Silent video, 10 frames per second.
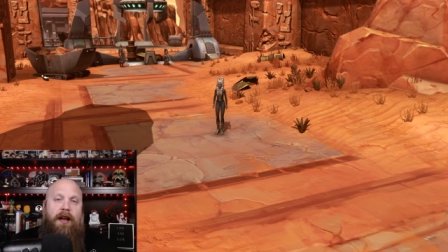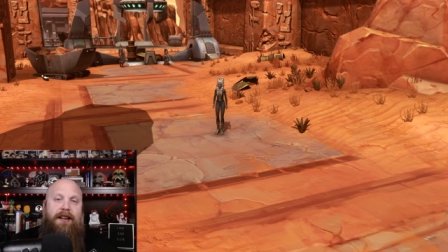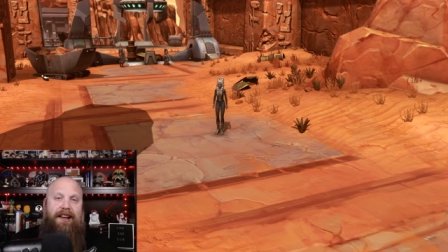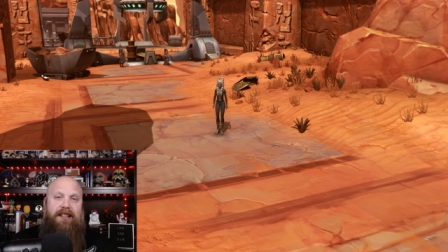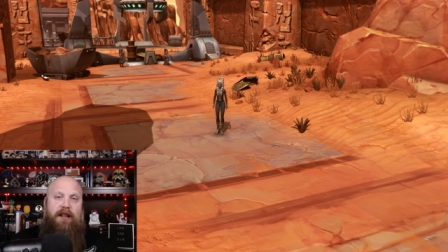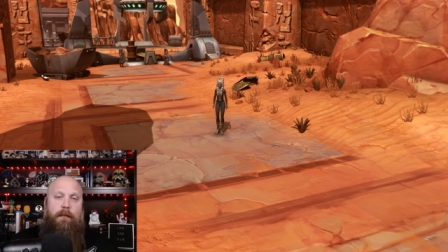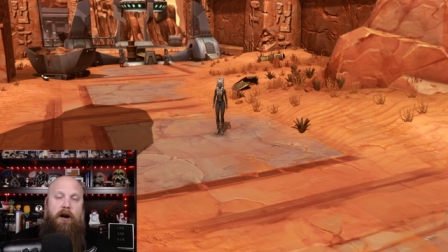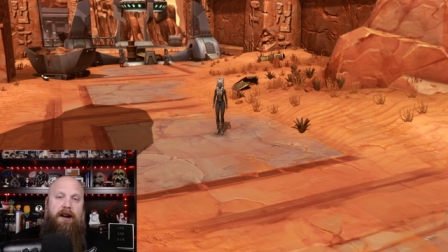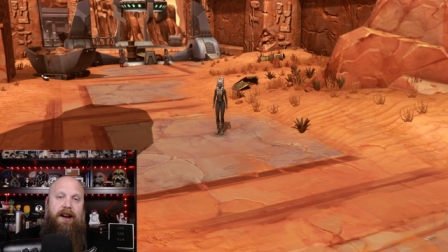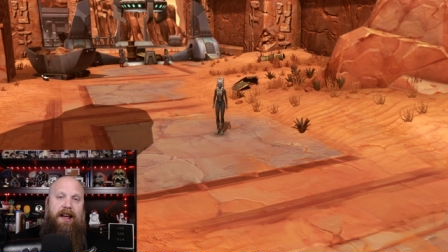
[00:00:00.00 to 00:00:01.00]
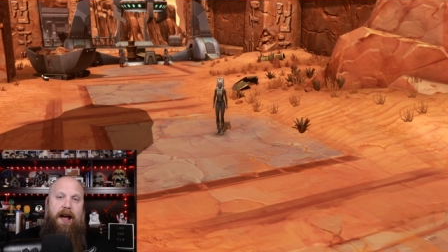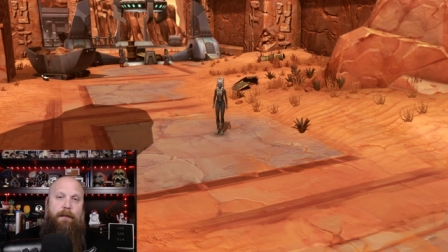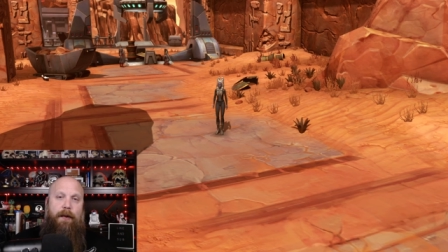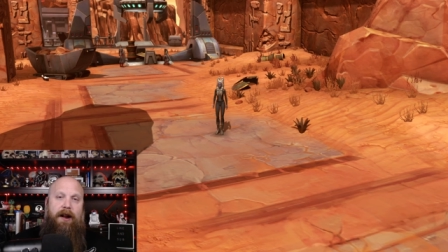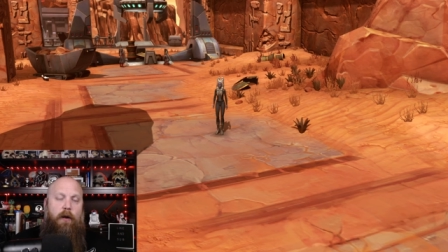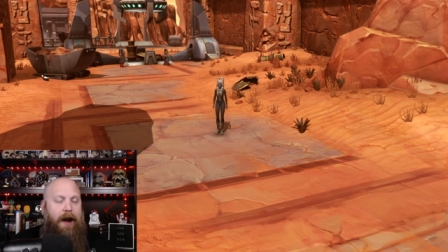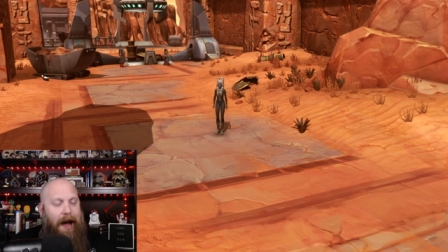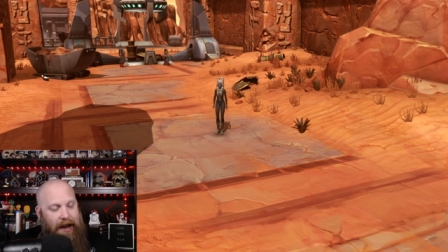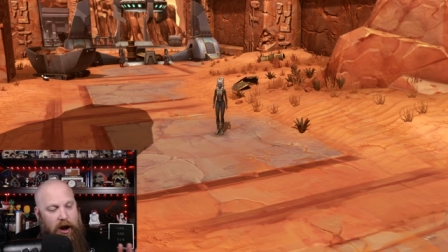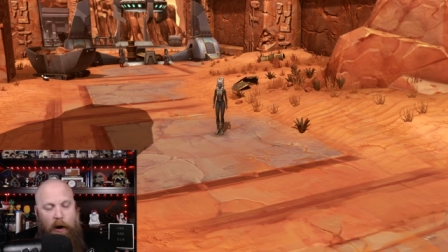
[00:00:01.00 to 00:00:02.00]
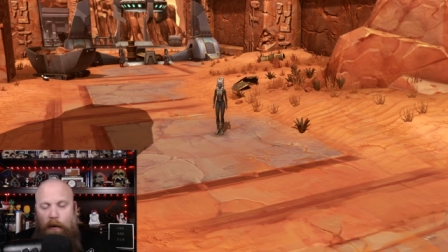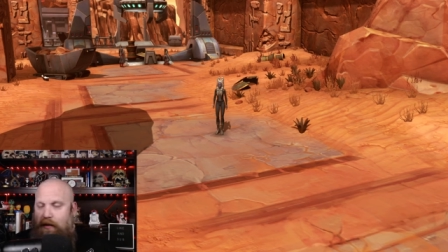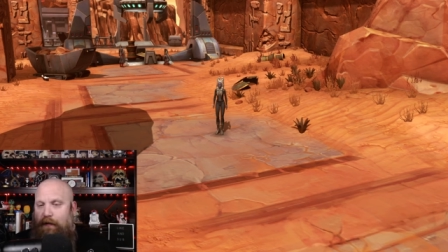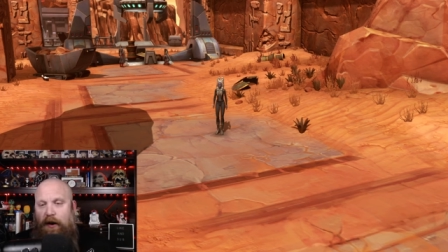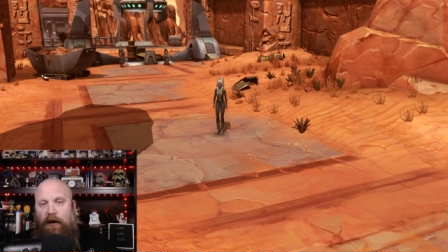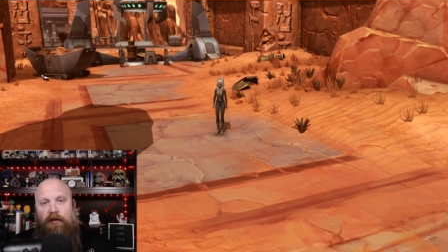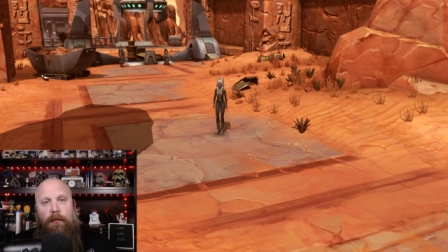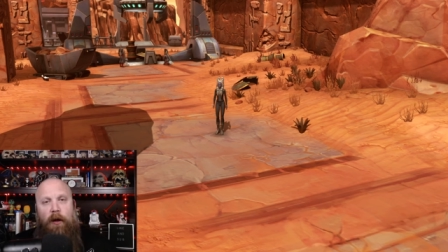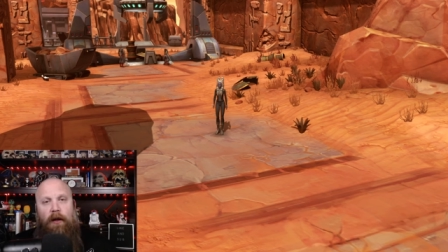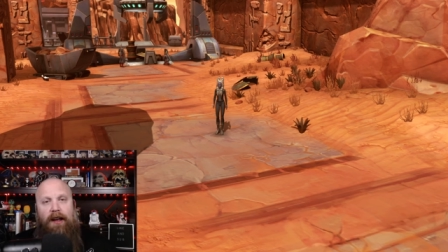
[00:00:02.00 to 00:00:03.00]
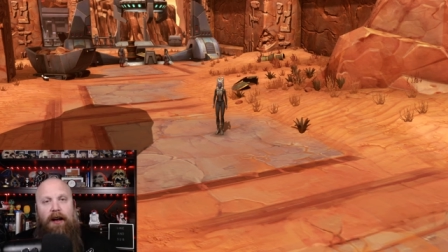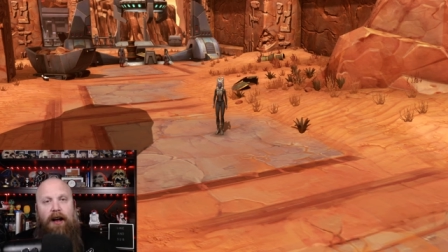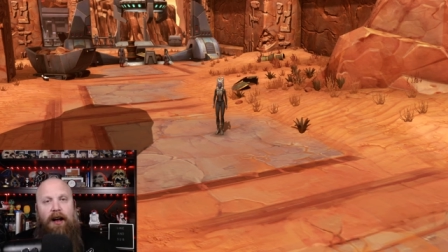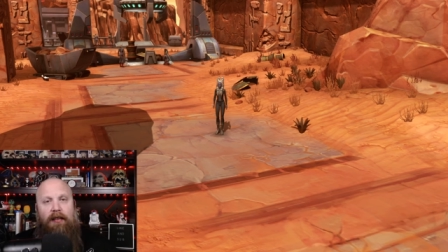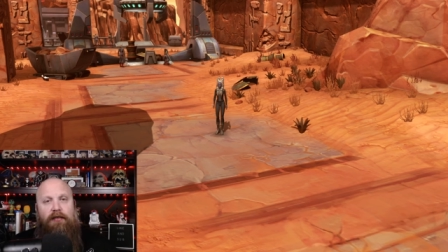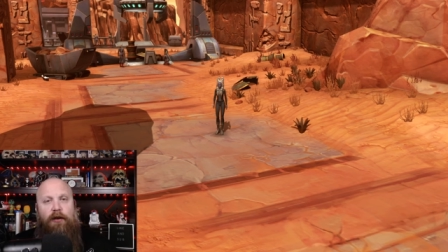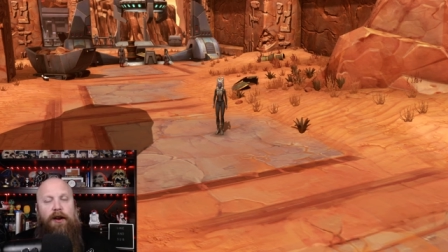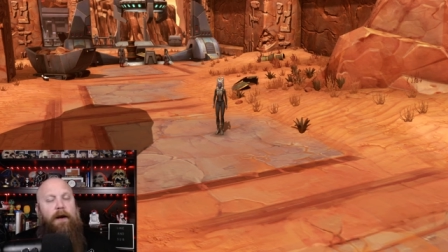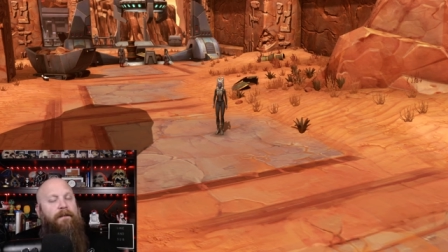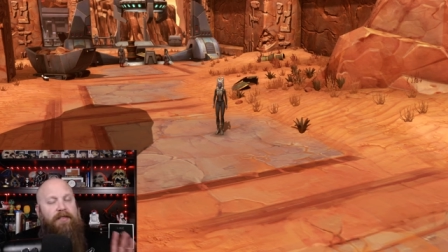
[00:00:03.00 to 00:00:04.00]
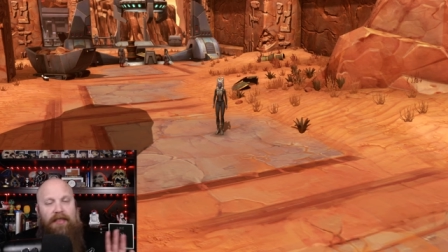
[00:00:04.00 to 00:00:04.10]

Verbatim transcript: to get the marketing campaign going? I know it's a very small uh, studio.